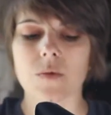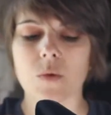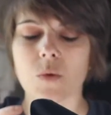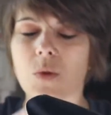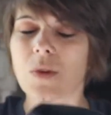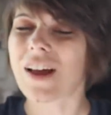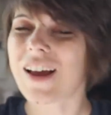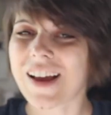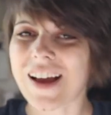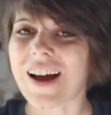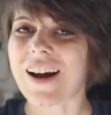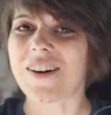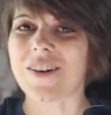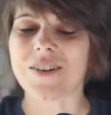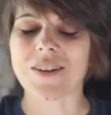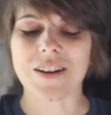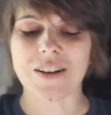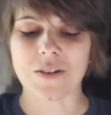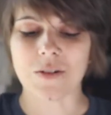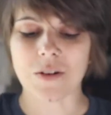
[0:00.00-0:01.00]
lay
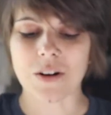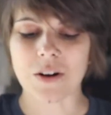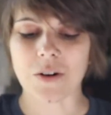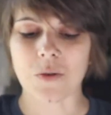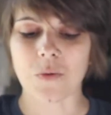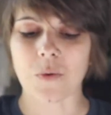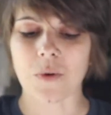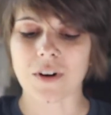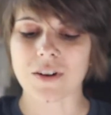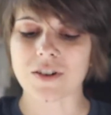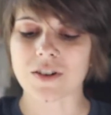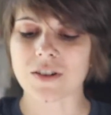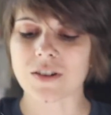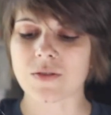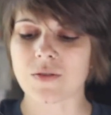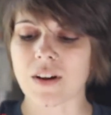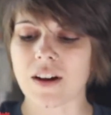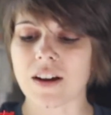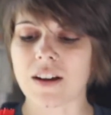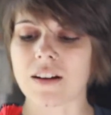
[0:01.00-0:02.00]
out, it'll work just
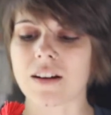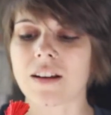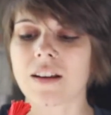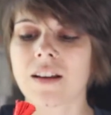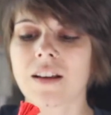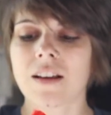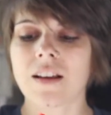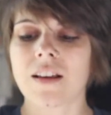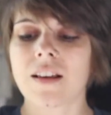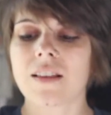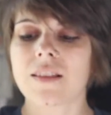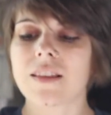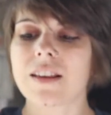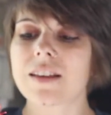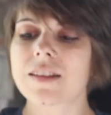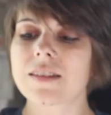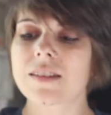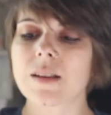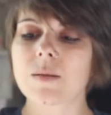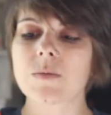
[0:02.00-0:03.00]
fine.
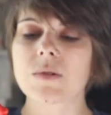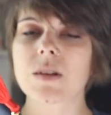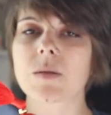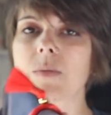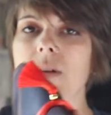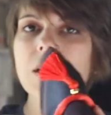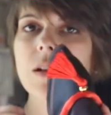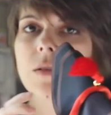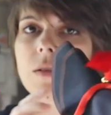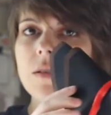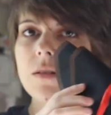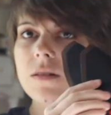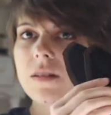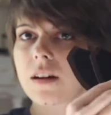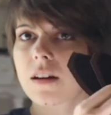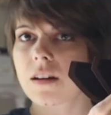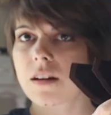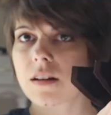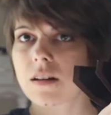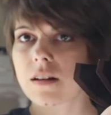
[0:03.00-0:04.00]
This seems to be a little
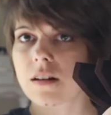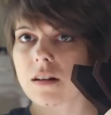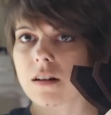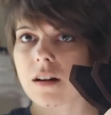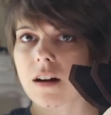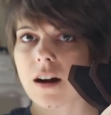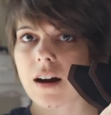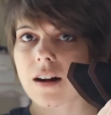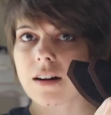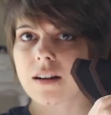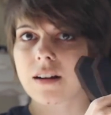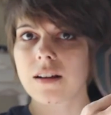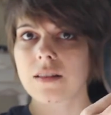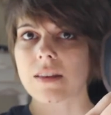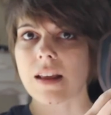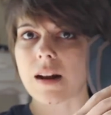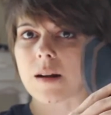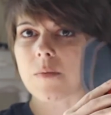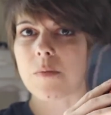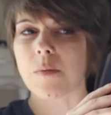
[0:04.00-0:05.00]
tight on it,
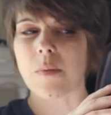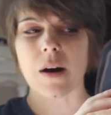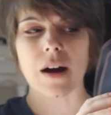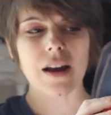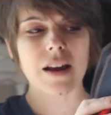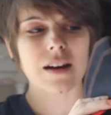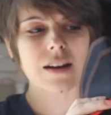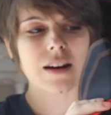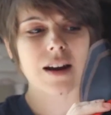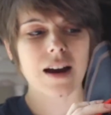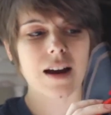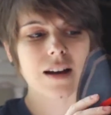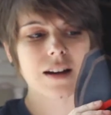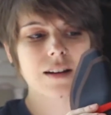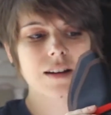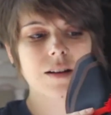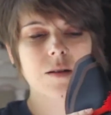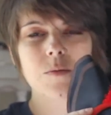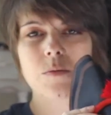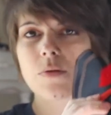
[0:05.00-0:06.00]
that it might
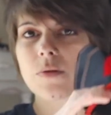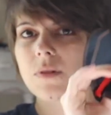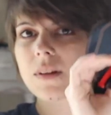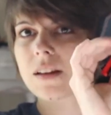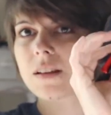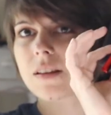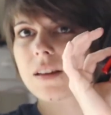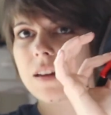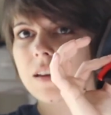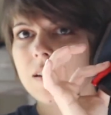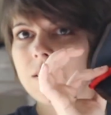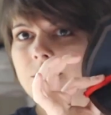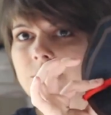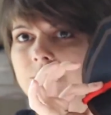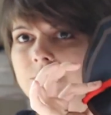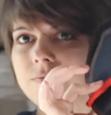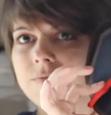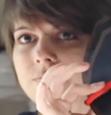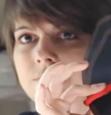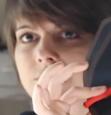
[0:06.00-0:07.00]
not completely
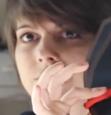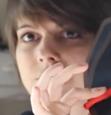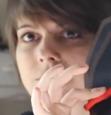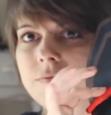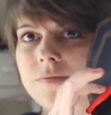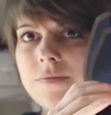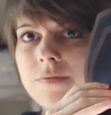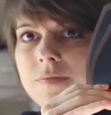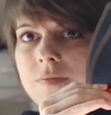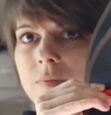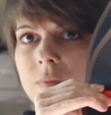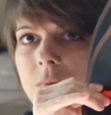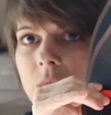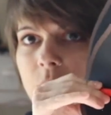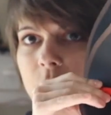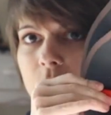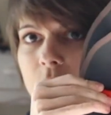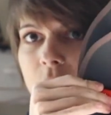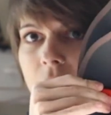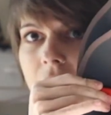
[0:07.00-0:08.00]

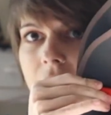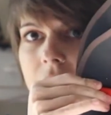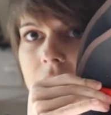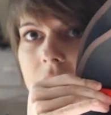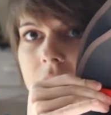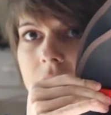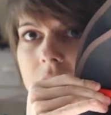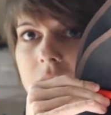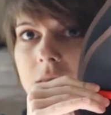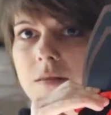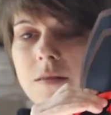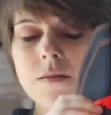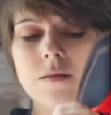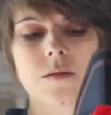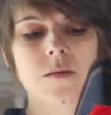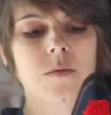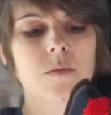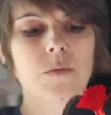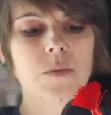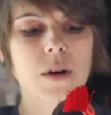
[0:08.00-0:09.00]
flatten,
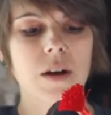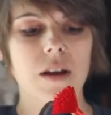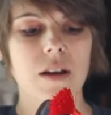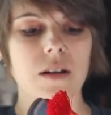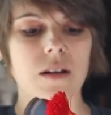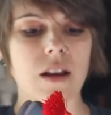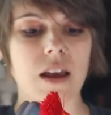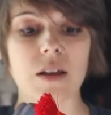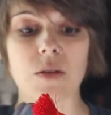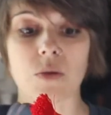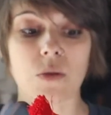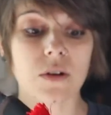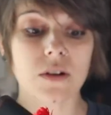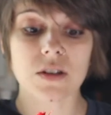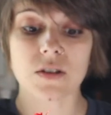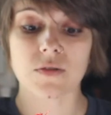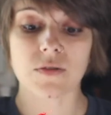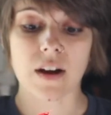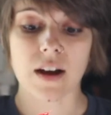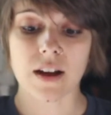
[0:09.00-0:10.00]
but it
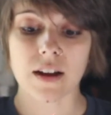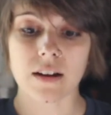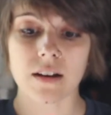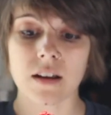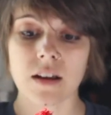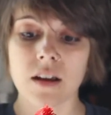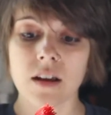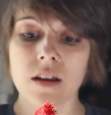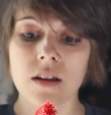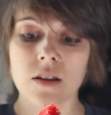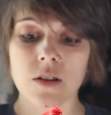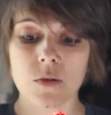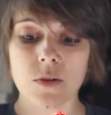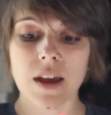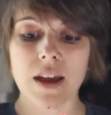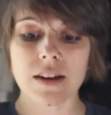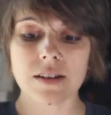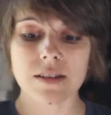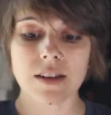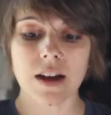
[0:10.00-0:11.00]
looks fine. You
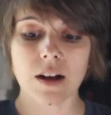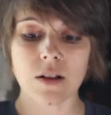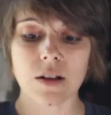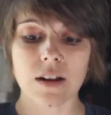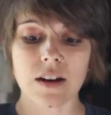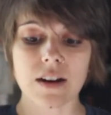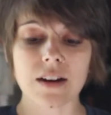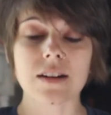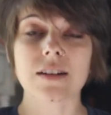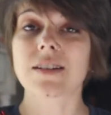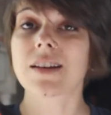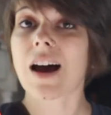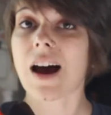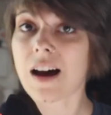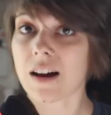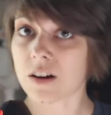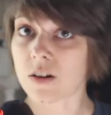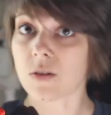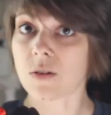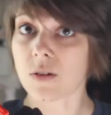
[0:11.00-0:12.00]
can tell it is
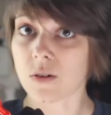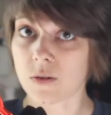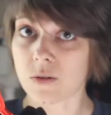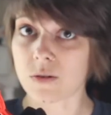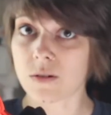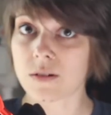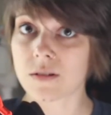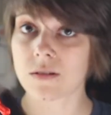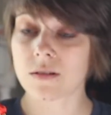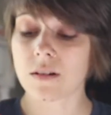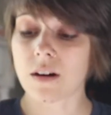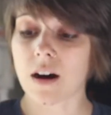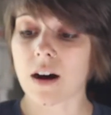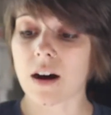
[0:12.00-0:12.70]
hot glued.